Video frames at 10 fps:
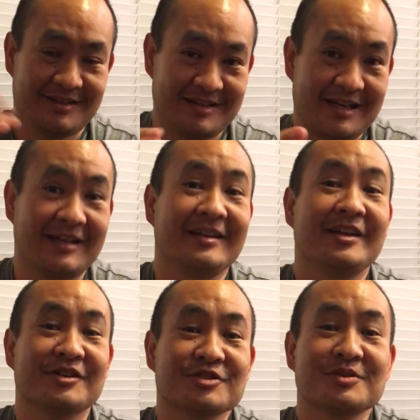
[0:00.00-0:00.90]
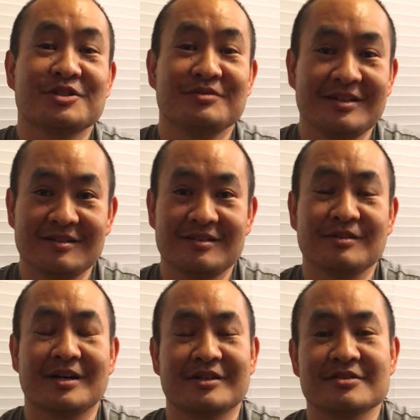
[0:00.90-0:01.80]
Then here's what you need to do.
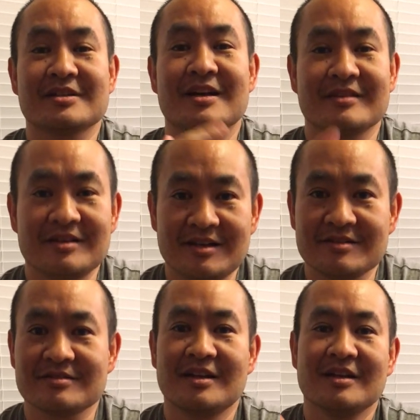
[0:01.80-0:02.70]
Understand this,